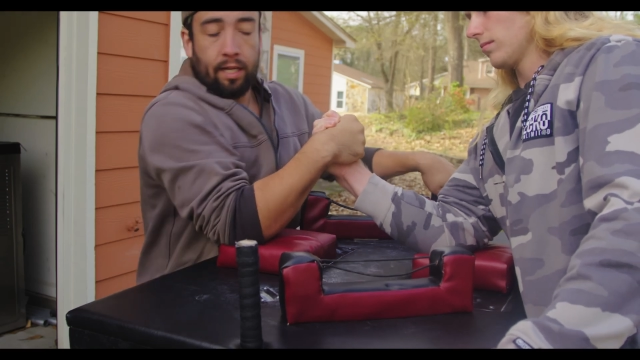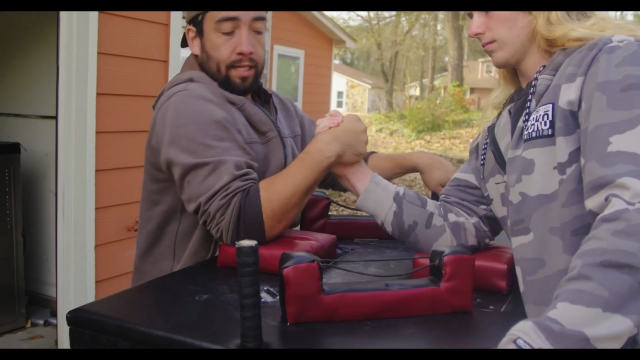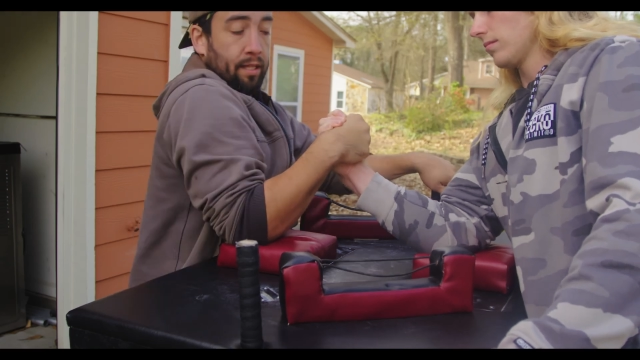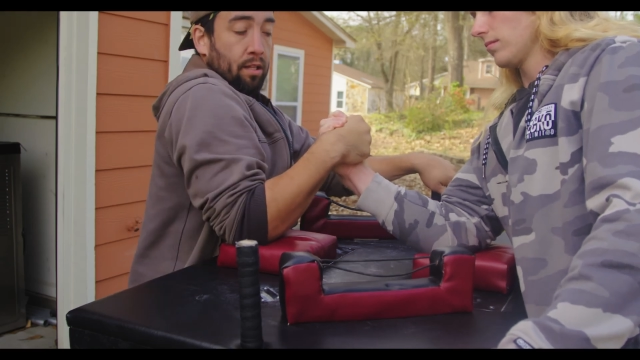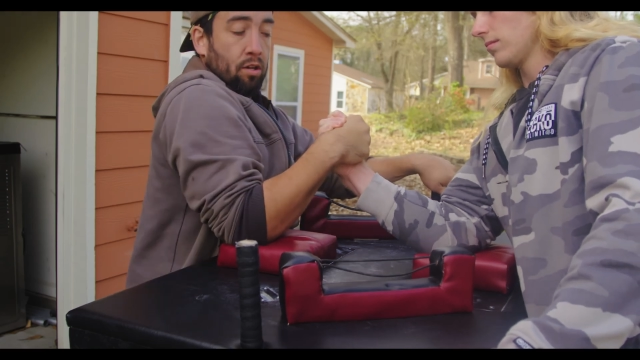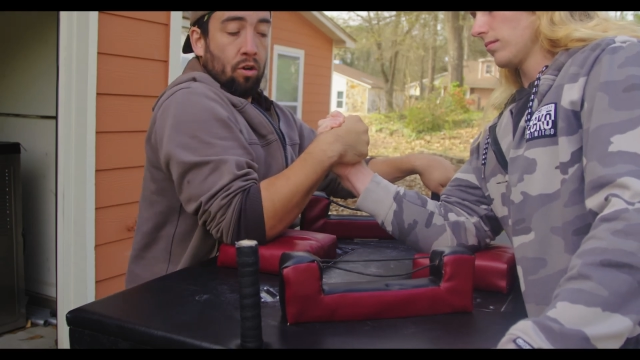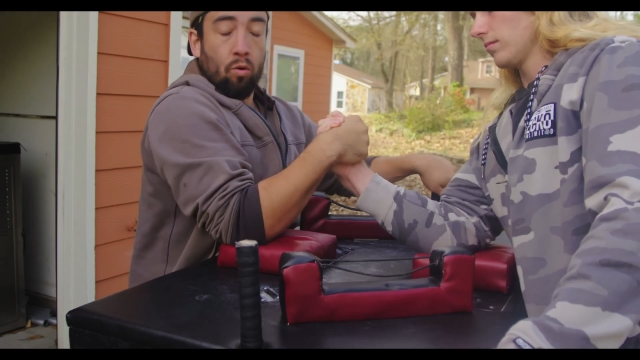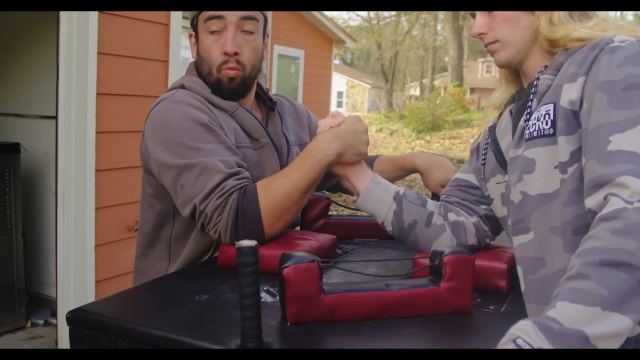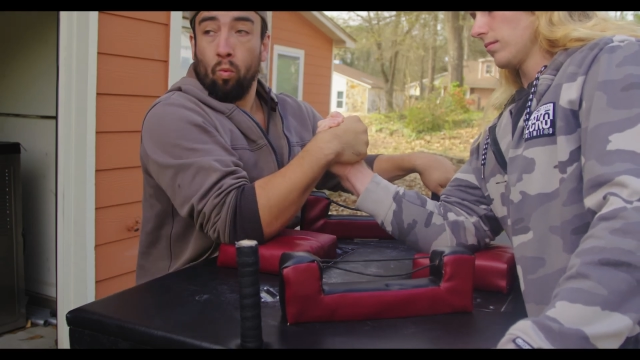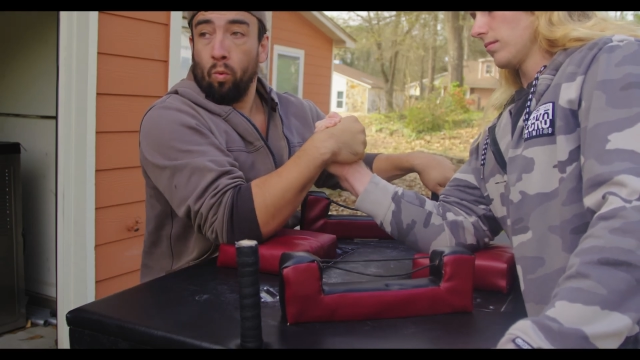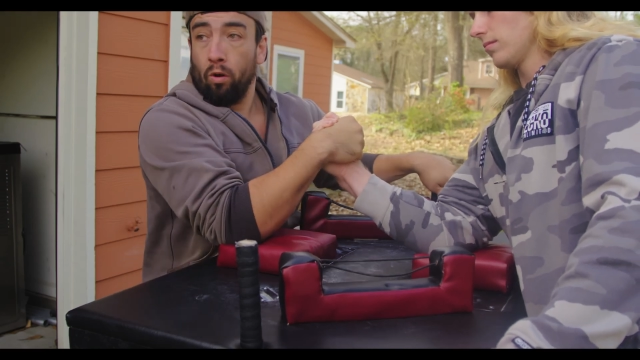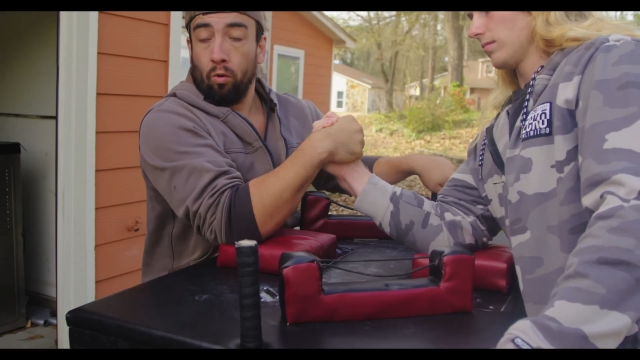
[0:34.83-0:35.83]
like
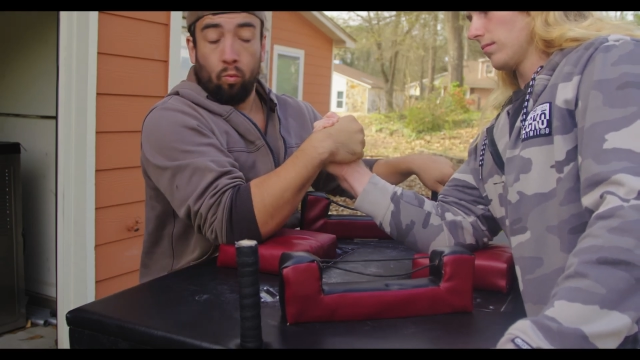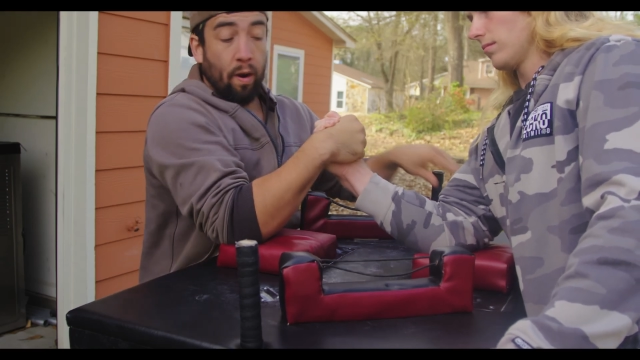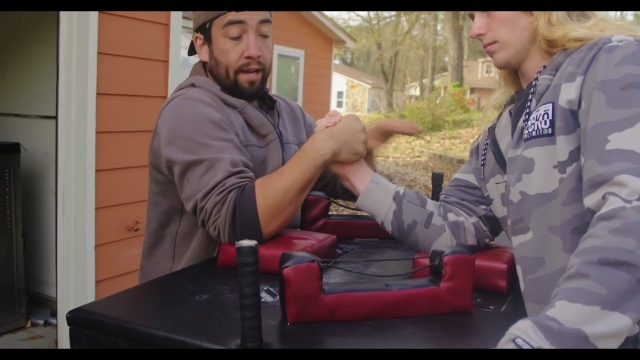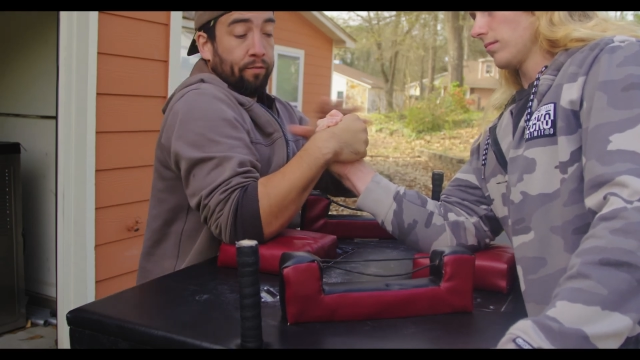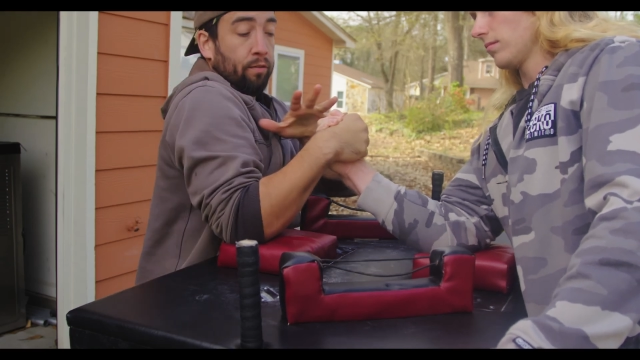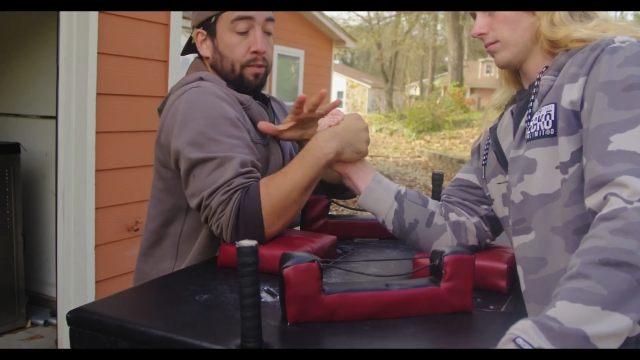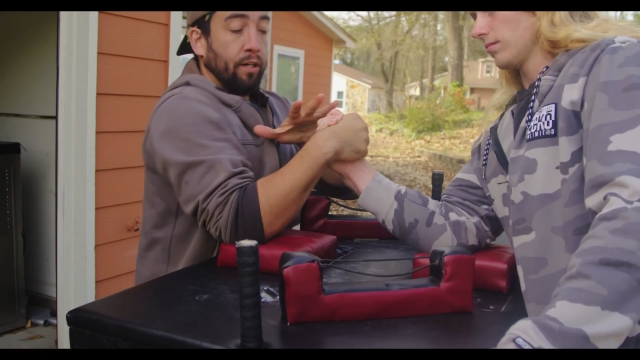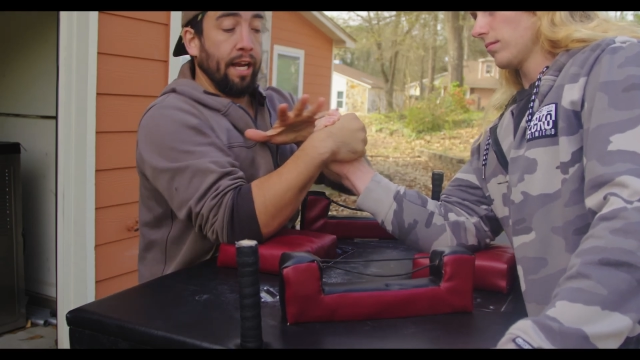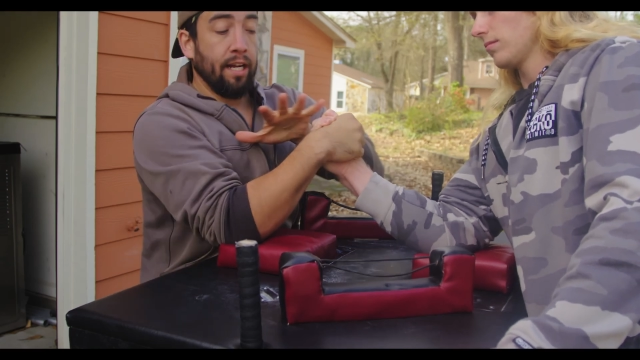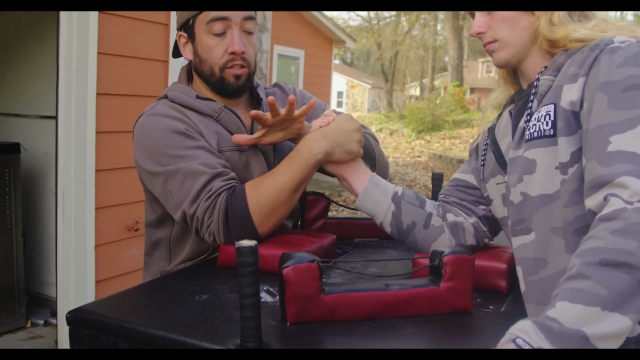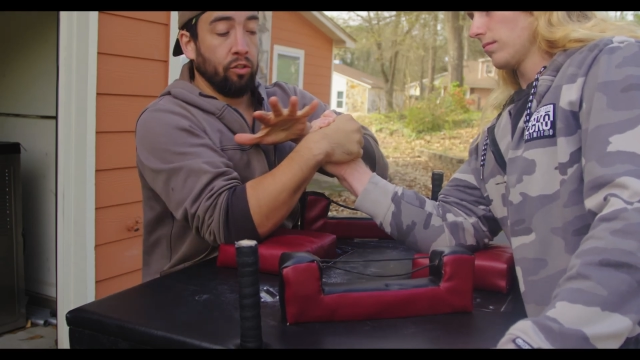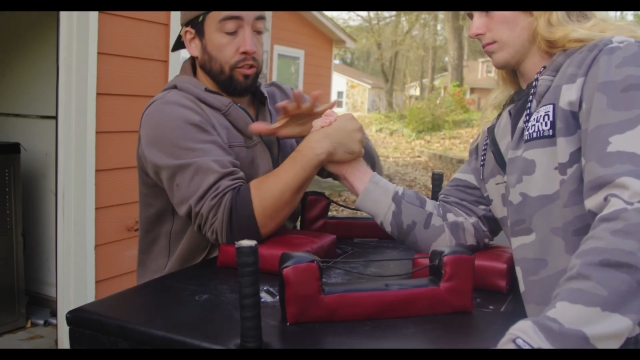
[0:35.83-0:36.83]
away from your
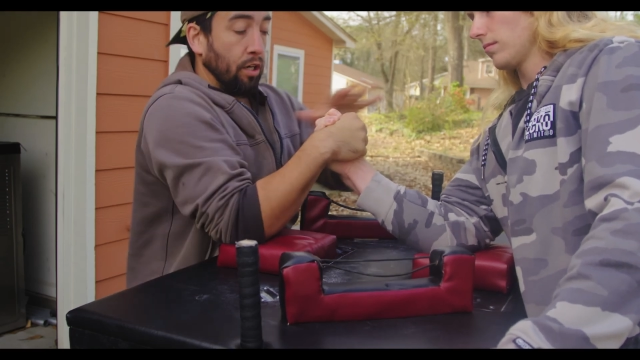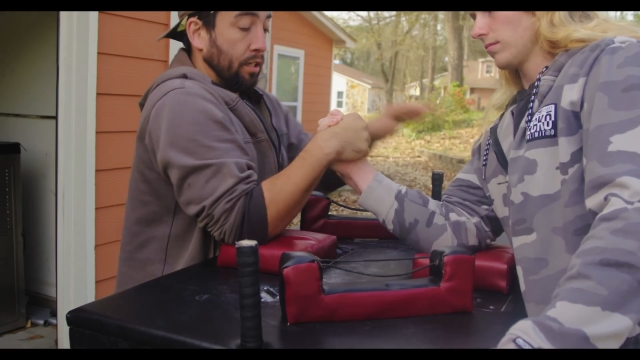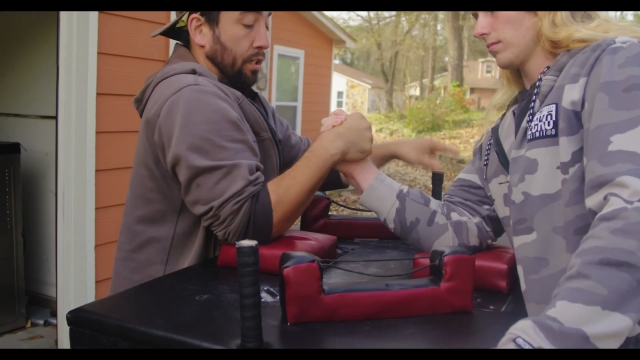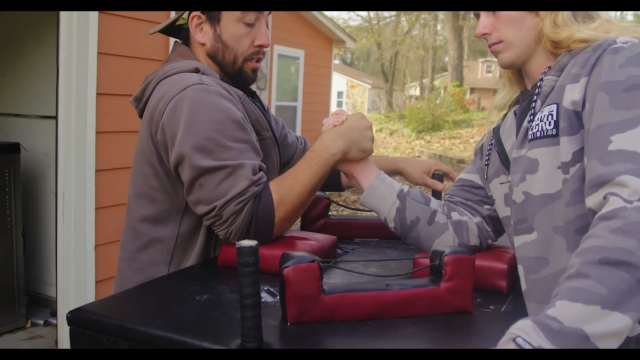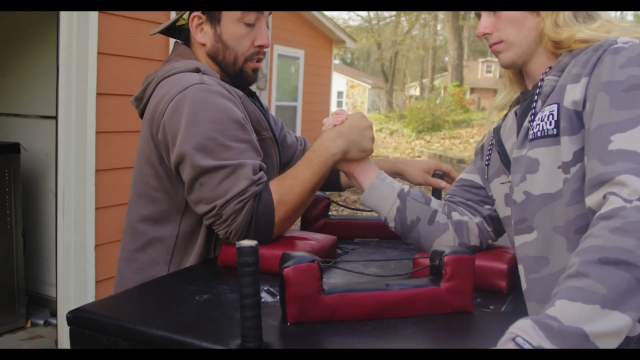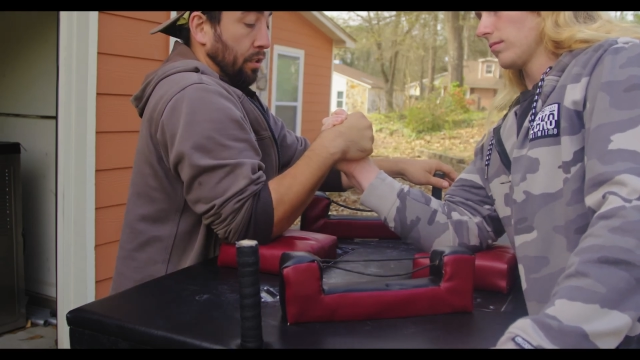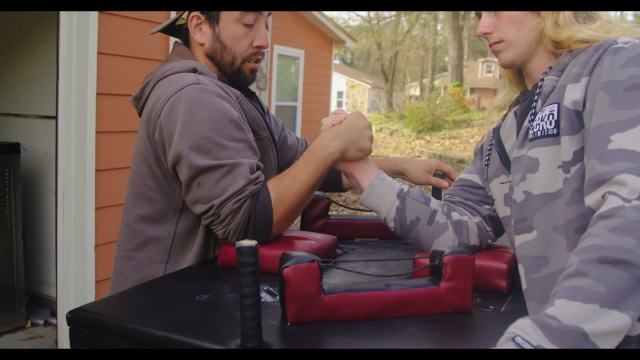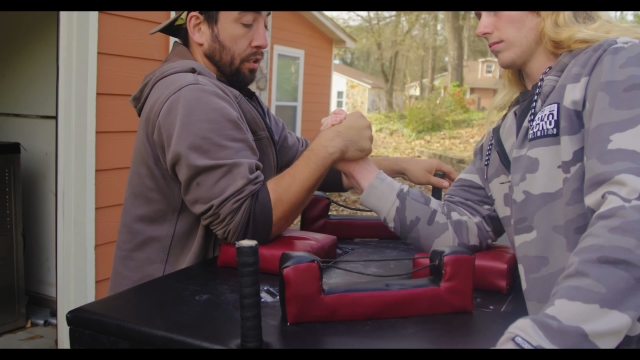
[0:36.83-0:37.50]
hand, so you're not gonna,